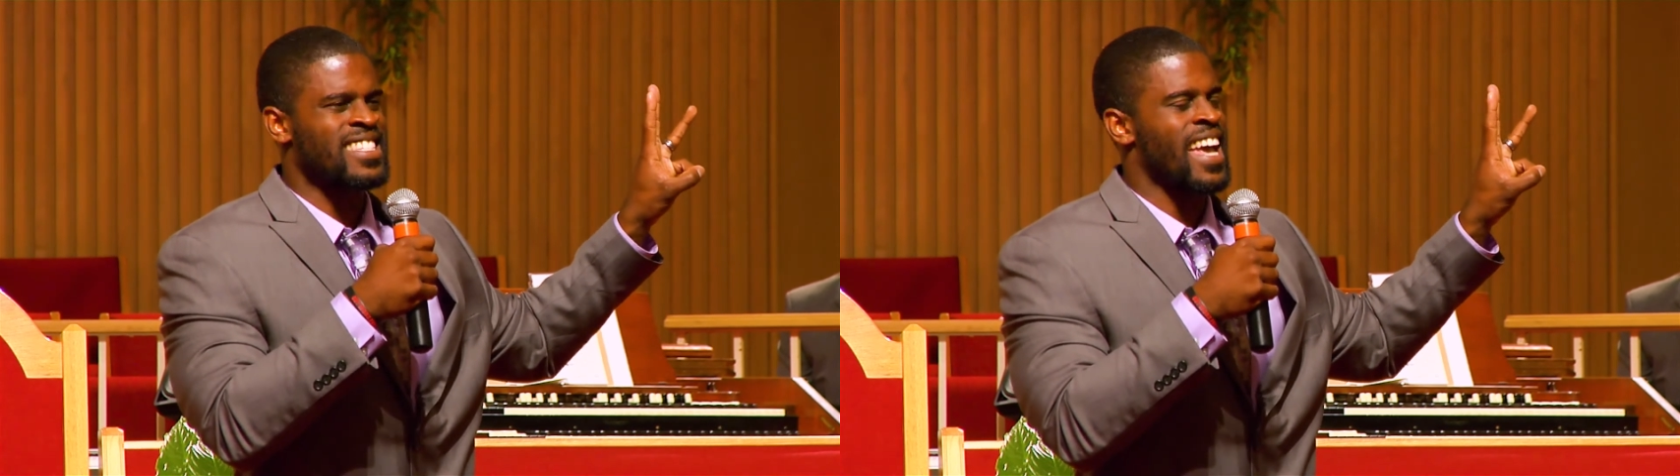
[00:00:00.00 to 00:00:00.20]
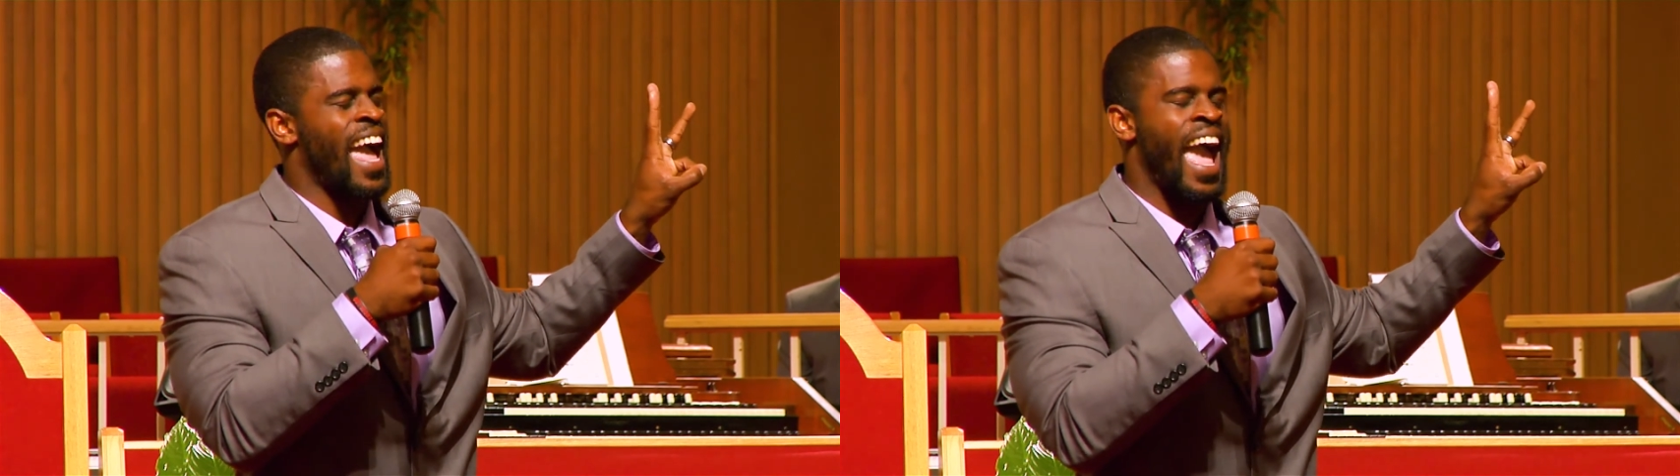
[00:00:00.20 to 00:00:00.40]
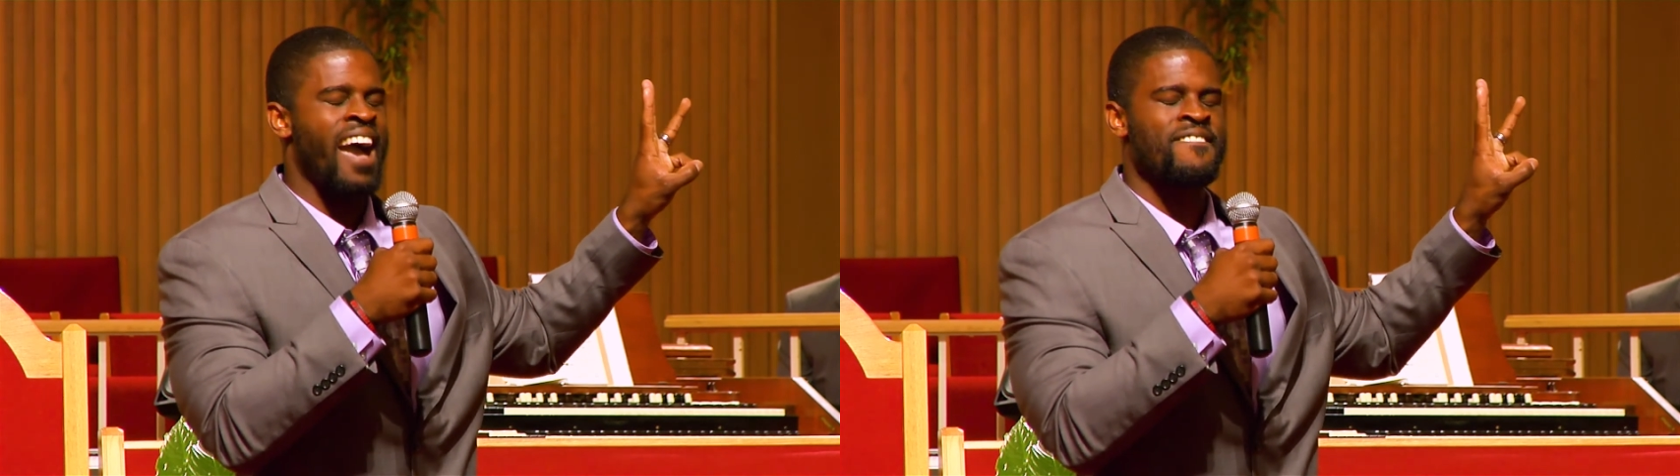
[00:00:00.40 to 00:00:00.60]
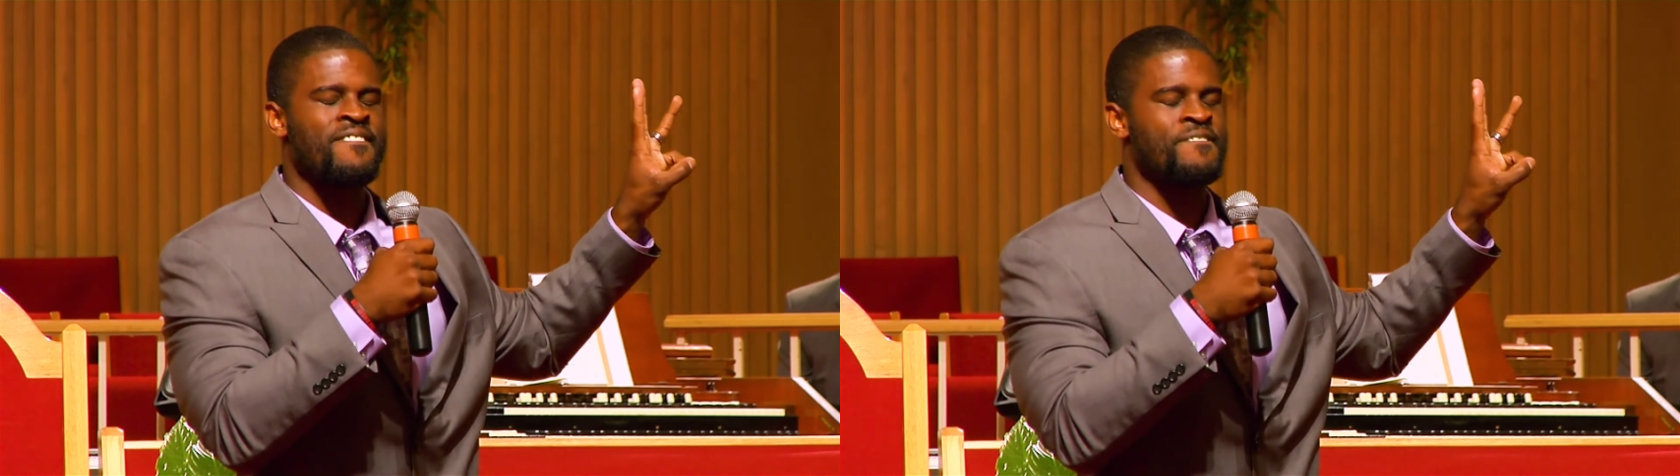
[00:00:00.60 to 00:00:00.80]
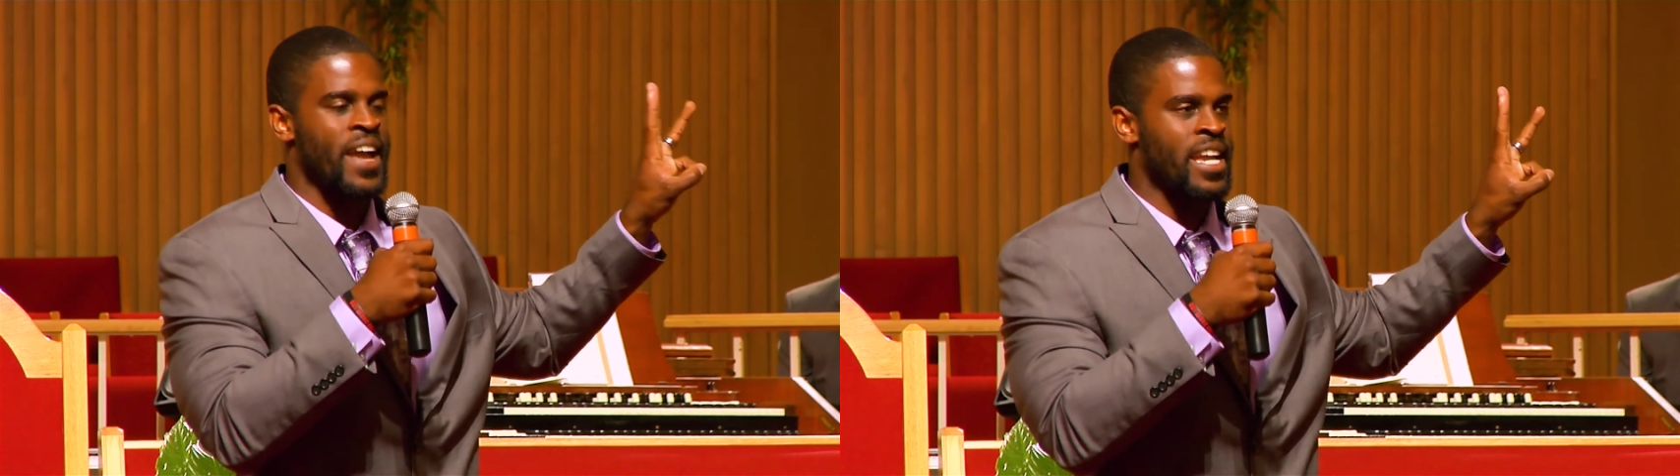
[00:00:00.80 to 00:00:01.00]
to have
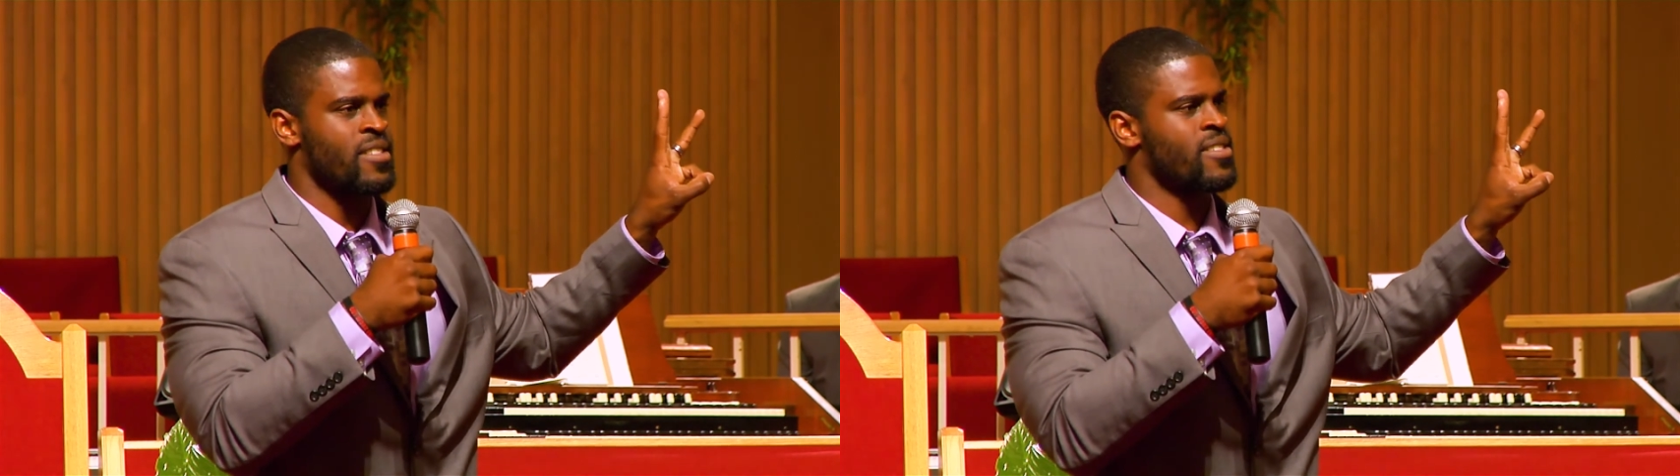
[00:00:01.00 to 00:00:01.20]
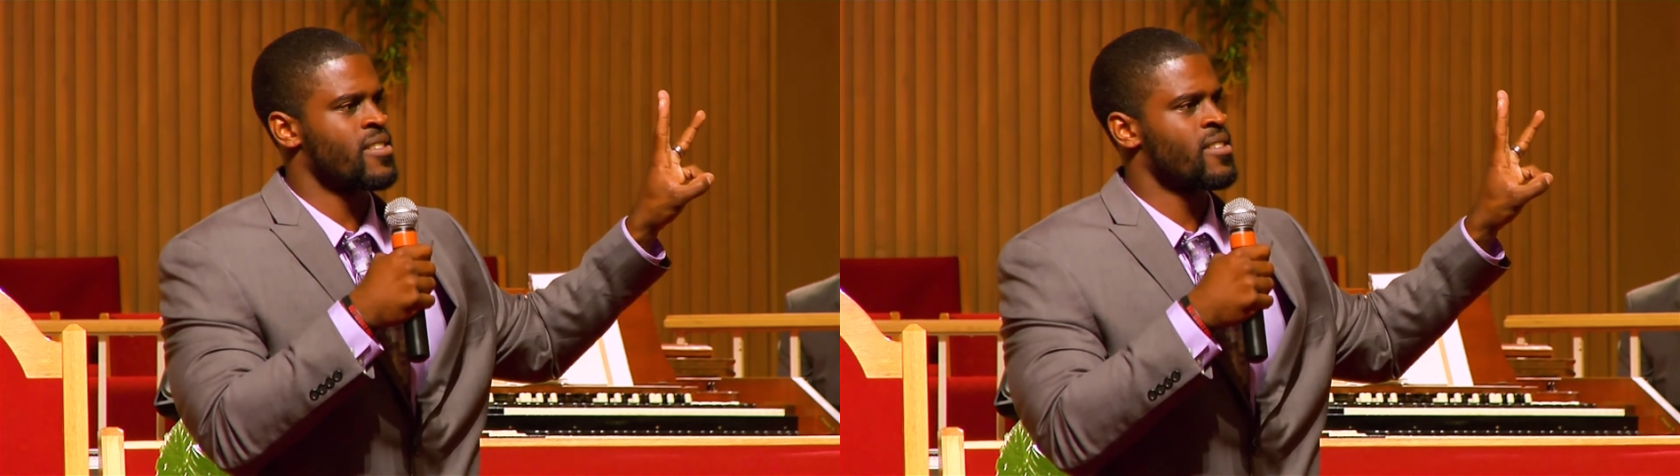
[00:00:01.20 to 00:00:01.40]
faith.